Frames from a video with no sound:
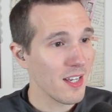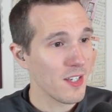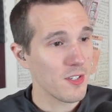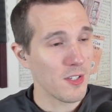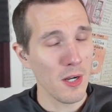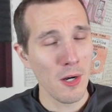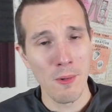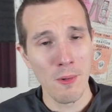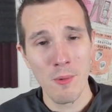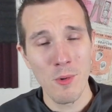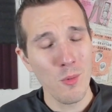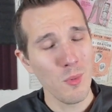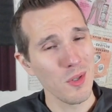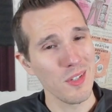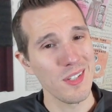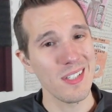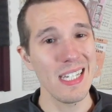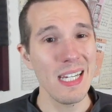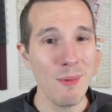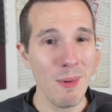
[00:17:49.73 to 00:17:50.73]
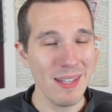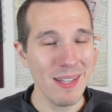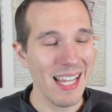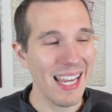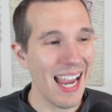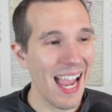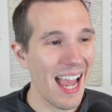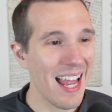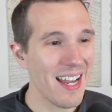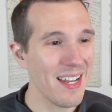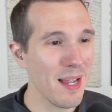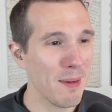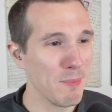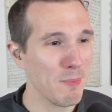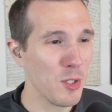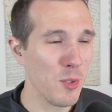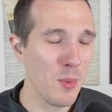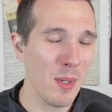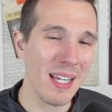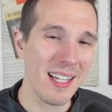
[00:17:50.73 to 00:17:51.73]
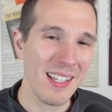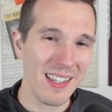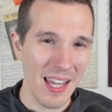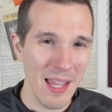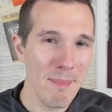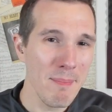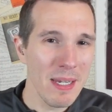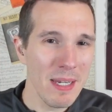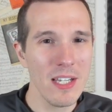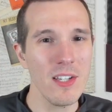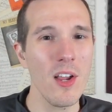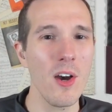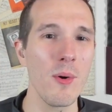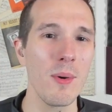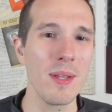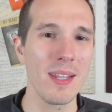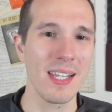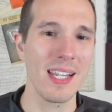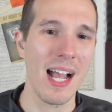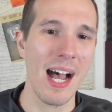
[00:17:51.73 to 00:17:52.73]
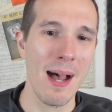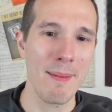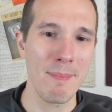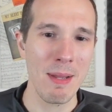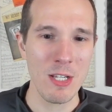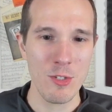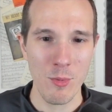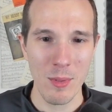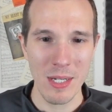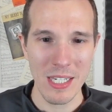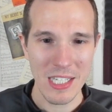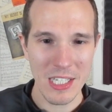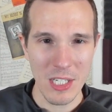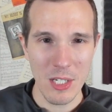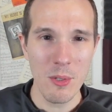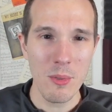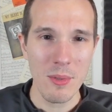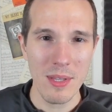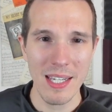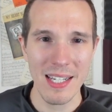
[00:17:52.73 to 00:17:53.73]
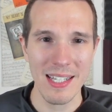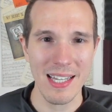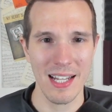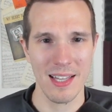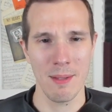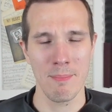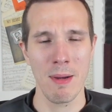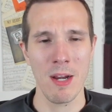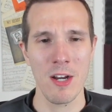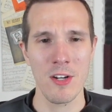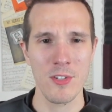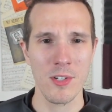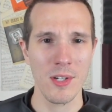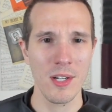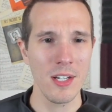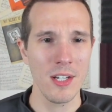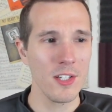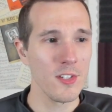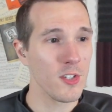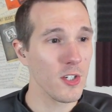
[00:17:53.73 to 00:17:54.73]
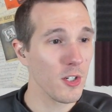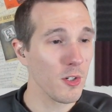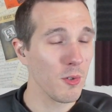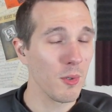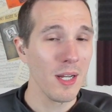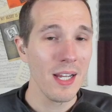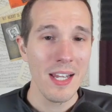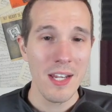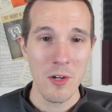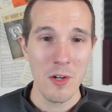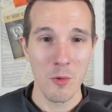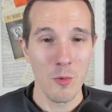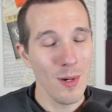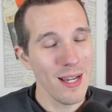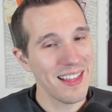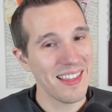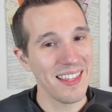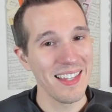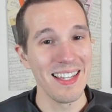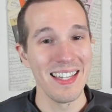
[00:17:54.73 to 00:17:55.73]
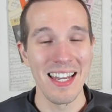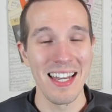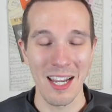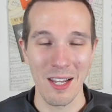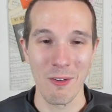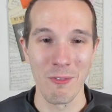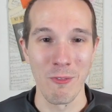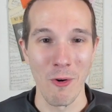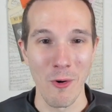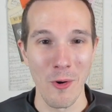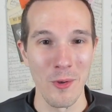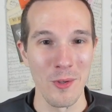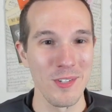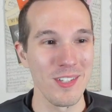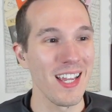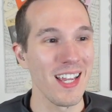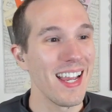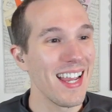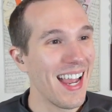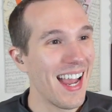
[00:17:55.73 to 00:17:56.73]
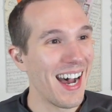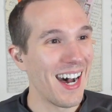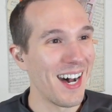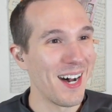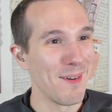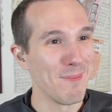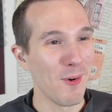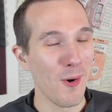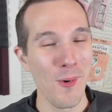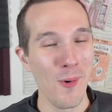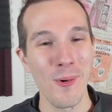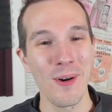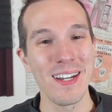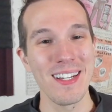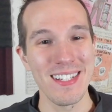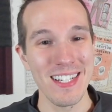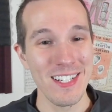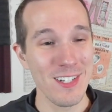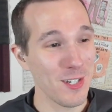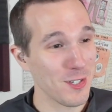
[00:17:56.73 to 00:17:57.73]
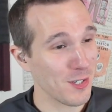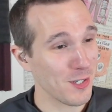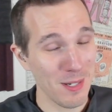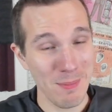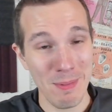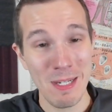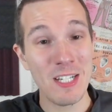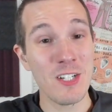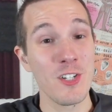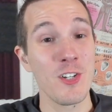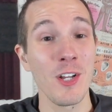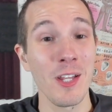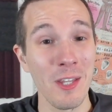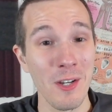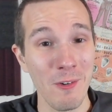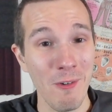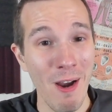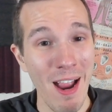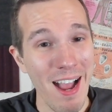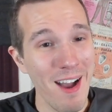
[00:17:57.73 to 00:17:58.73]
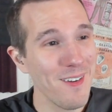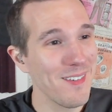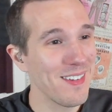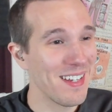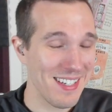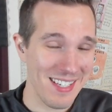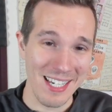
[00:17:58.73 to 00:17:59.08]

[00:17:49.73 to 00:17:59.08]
So we'll see what they end up doing. Let me know in the comments what you think that the Bears are going to do with Nick Foles, or is he just going to be chilling around?